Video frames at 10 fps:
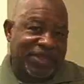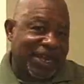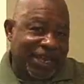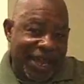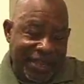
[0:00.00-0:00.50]
the
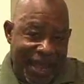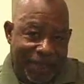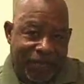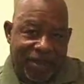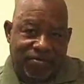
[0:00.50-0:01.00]

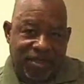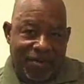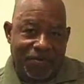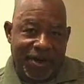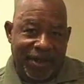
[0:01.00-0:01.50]
kidnapping of
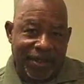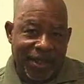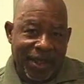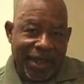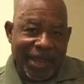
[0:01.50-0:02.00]
someone.
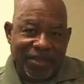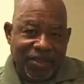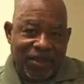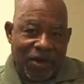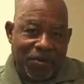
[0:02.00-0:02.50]
It
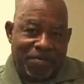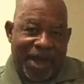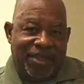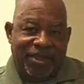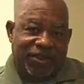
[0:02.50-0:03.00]
don't
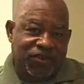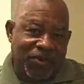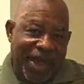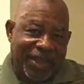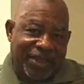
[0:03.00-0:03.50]
matter that you
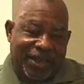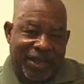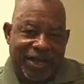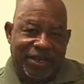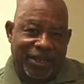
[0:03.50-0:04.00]
had the
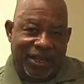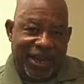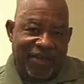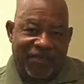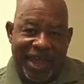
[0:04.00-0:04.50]
gun in the
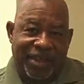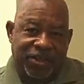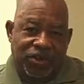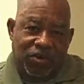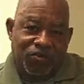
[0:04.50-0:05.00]
left hand
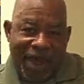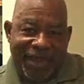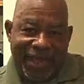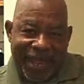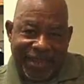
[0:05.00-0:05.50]
and you're
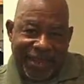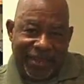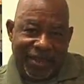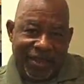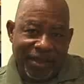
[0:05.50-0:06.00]
right-handed.
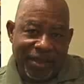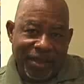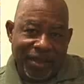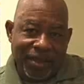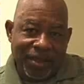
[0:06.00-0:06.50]

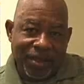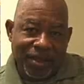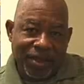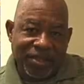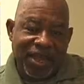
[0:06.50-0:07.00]

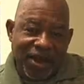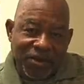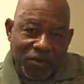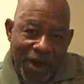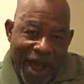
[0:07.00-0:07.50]
The
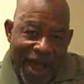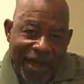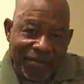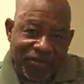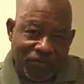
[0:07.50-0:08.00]

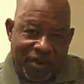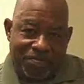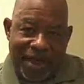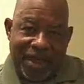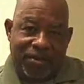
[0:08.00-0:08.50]
crime is what
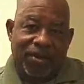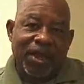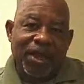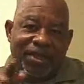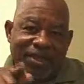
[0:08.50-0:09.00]
matters.
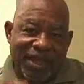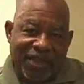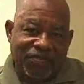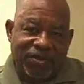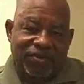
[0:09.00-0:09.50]

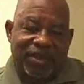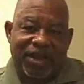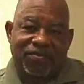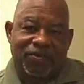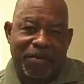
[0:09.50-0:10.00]
That's what you
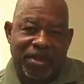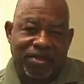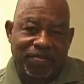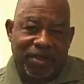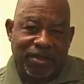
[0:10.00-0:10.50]
take
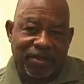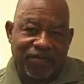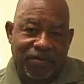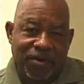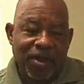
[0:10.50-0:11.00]
responsibility
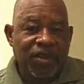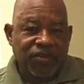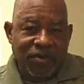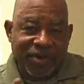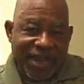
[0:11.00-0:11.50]
for.
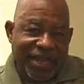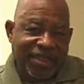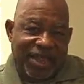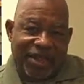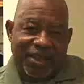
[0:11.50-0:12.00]
So when they
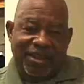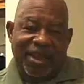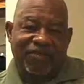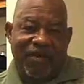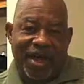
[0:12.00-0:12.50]
say that
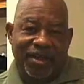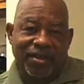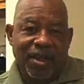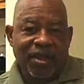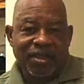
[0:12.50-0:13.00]
they find
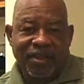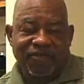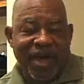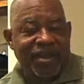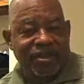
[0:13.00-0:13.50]
the
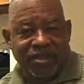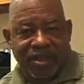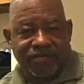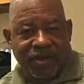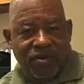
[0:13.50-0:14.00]
findings
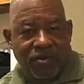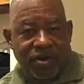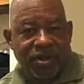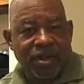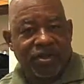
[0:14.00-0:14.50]
of the
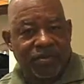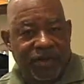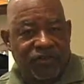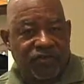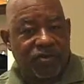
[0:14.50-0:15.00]
court to
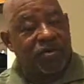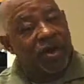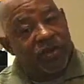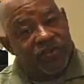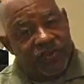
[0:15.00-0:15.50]
be true,
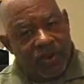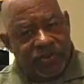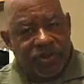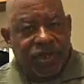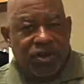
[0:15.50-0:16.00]
so
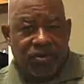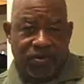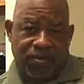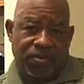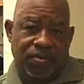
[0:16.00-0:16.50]
do you.
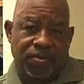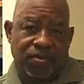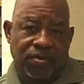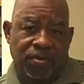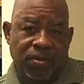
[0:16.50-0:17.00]

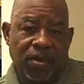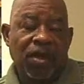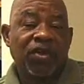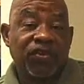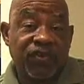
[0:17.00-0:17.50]

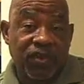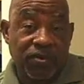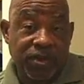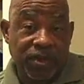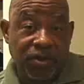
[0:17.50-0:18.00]

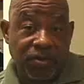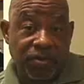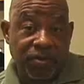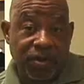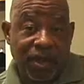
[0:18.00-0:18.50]
So do you.
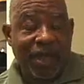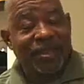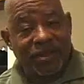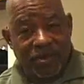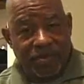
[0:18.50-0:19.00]

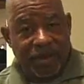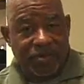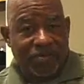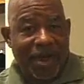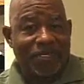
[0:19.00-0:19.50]
You'll be on
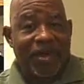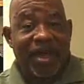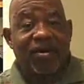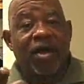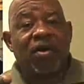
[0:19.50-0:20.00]
the right
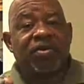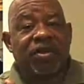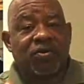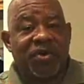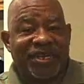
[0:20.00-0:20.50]
path. The
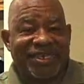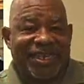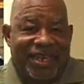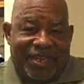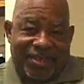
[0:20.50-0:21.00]

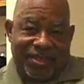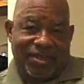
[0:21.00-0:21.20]
questions